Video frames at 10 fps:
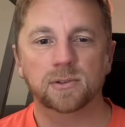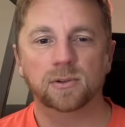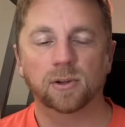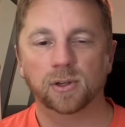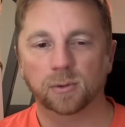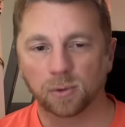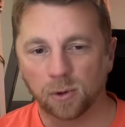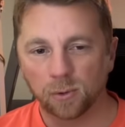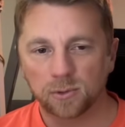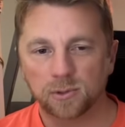They're all in a
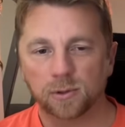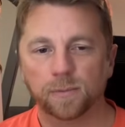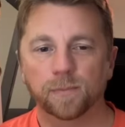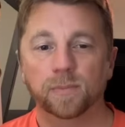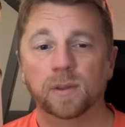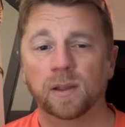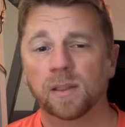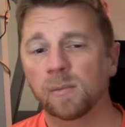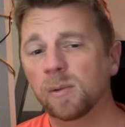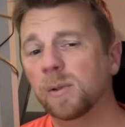row, so
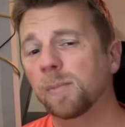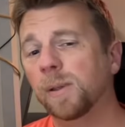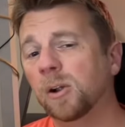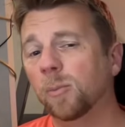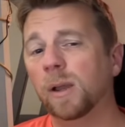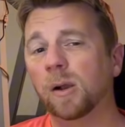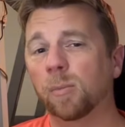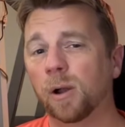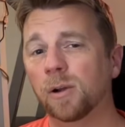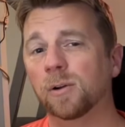that might be a bingo, bango,
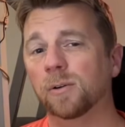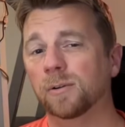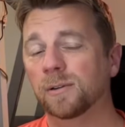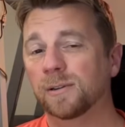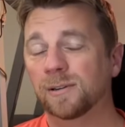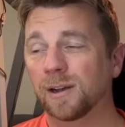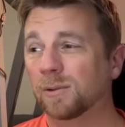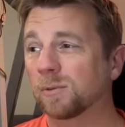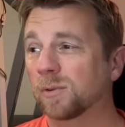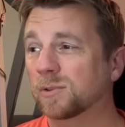bongo on
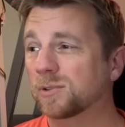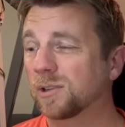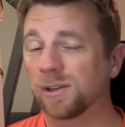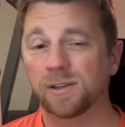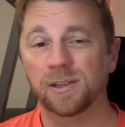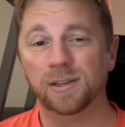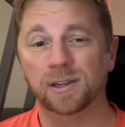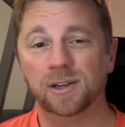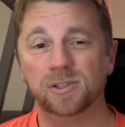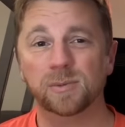the
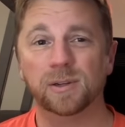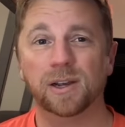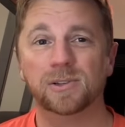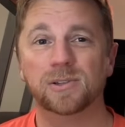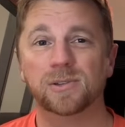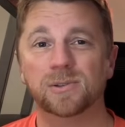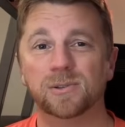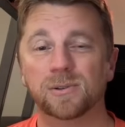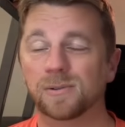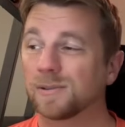custom connections.
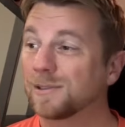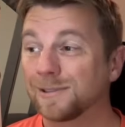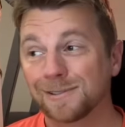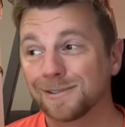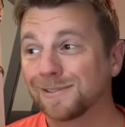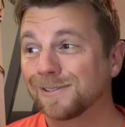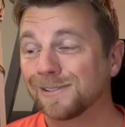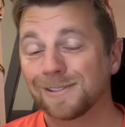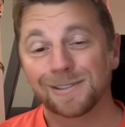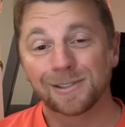So
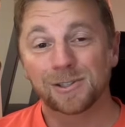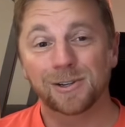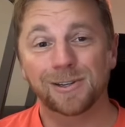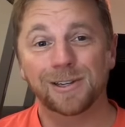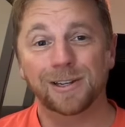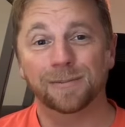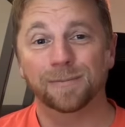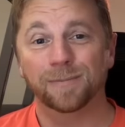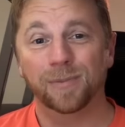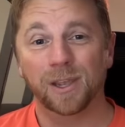it's a good day.
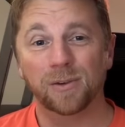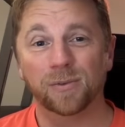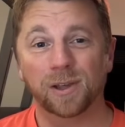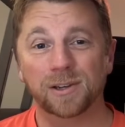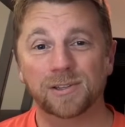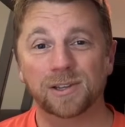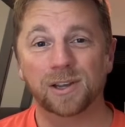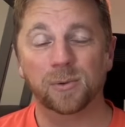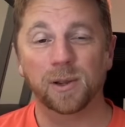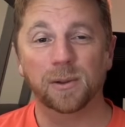Thank you for that,
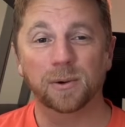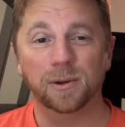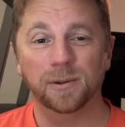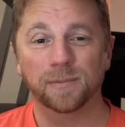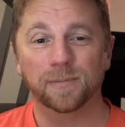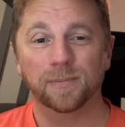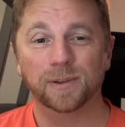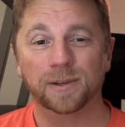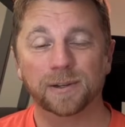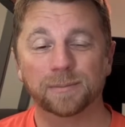Wailord.
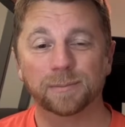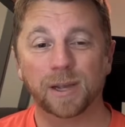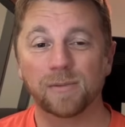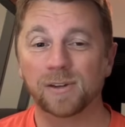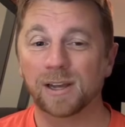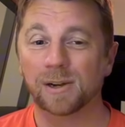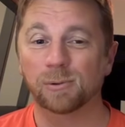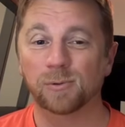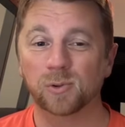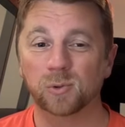I haven't had a
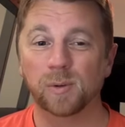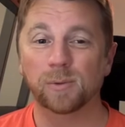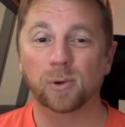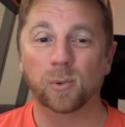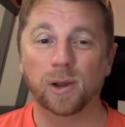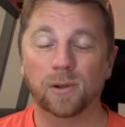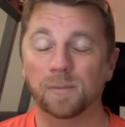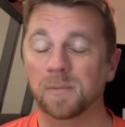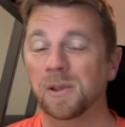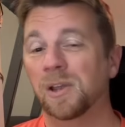reverse rainbow in a
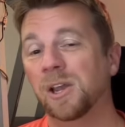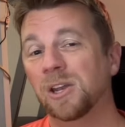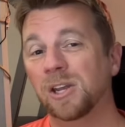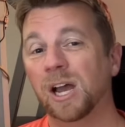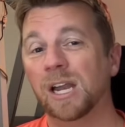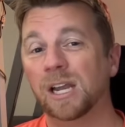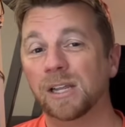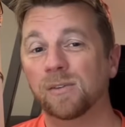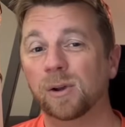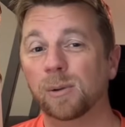while. Not
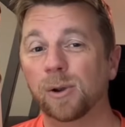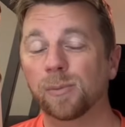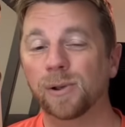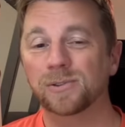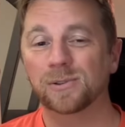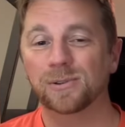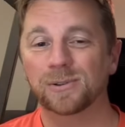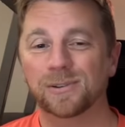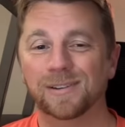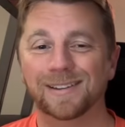even on my own puzzle. So